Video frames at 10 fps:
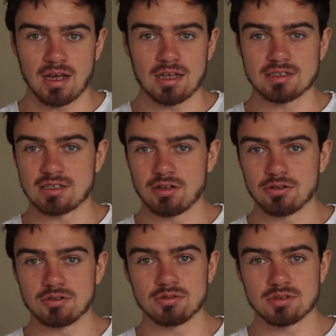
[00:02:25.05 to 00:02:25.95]
I
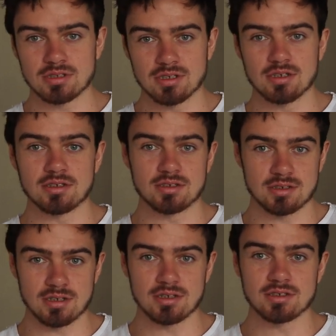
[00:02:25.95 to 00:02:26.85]
still do
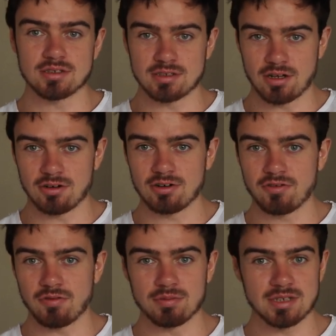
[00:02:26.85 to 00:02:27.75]
stutter
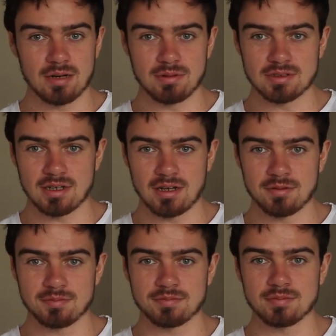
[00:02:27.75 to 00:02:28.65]
from time to
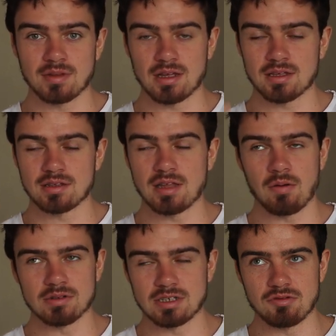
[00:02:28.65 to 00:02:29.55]
time, like
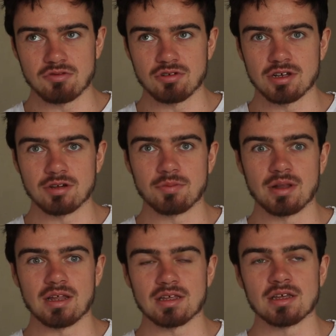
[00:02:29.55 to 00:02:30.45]
that wasn't even real,
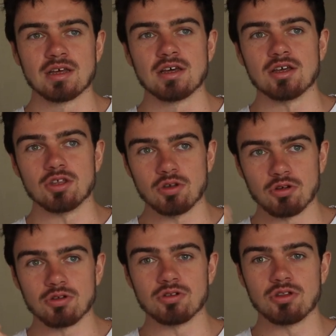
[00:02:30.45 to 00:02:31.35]
but like
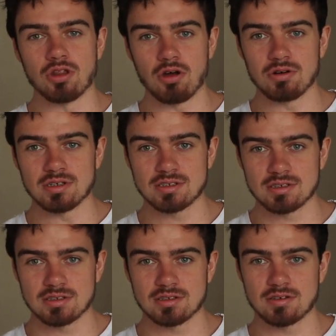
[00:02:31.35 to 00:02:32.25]
you'll
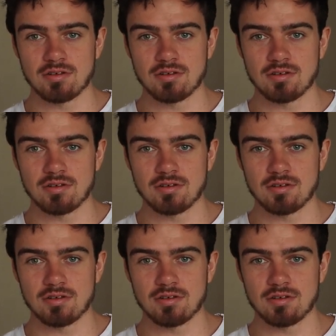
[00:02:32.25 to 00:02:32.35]
notice,